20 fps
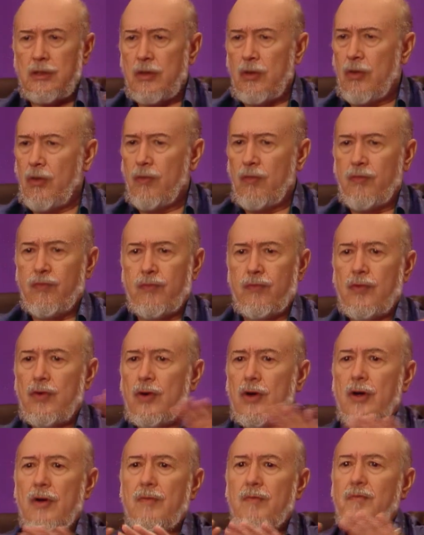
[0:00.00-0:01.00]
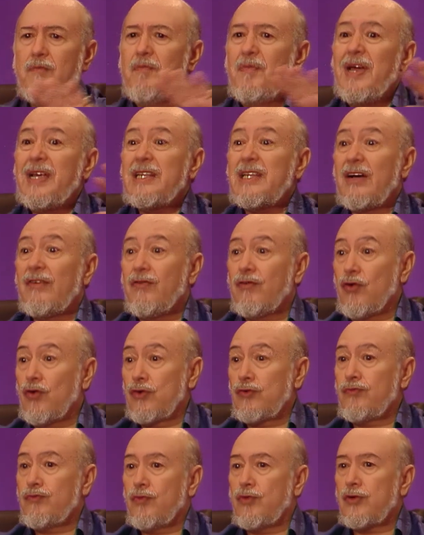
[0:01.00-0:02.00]
of
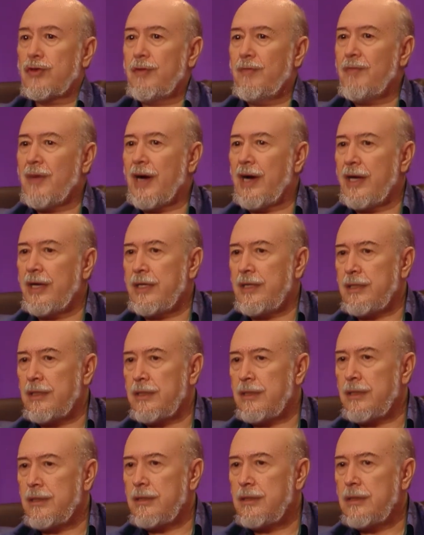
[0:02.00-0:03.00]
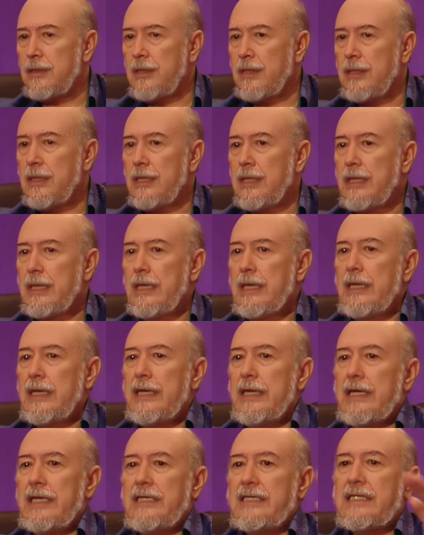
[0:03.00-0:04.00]
metaphors for the mind.
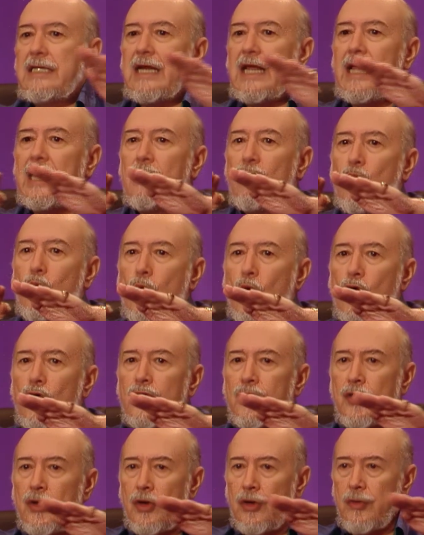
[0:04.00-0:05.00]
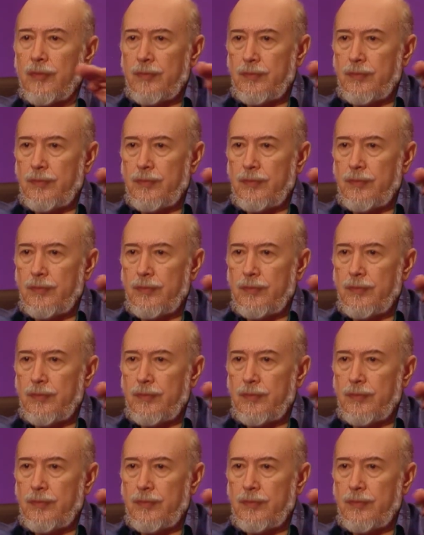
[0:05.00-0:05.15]
It's like water.